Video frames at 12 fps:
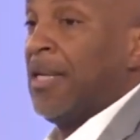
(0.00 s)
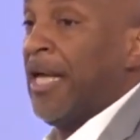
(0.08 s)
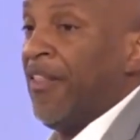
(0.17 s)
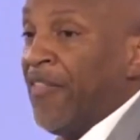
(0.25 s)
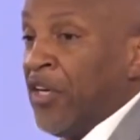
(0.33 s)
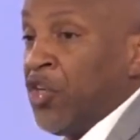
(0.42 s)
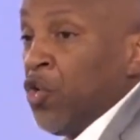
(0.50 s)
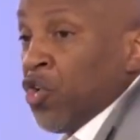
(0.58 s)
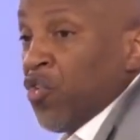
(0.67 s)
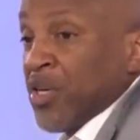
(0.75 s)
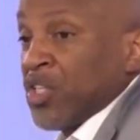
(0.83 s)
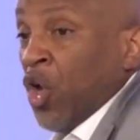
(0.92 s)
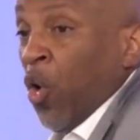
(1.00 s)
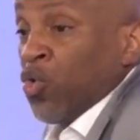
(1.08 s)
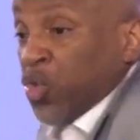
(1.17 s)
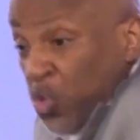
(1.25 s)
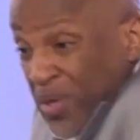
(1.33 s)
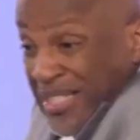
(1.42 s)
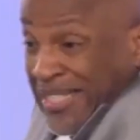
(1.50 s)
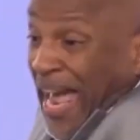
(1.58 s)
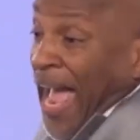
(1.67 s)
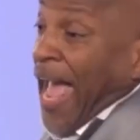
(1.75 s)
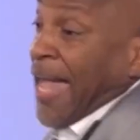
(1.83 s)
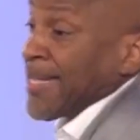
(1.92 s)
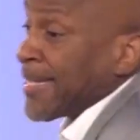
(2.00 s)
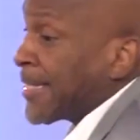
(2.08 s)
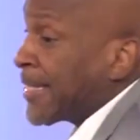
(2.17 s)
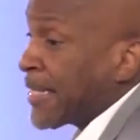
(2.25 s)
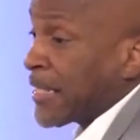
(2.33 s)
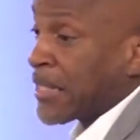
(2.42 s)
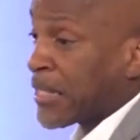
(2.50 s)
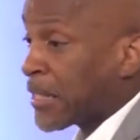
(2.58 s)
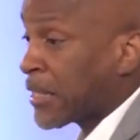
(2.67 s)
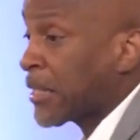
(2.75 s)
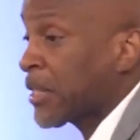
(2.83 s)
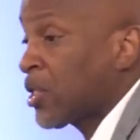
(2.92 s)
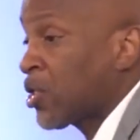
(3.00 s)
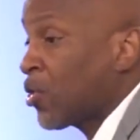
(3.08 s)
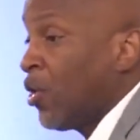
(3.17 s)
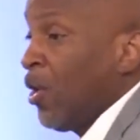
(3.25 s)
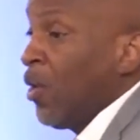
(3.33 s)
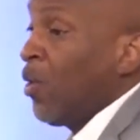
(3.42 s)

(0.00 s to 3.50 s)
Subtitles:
And the uterus go through a dance.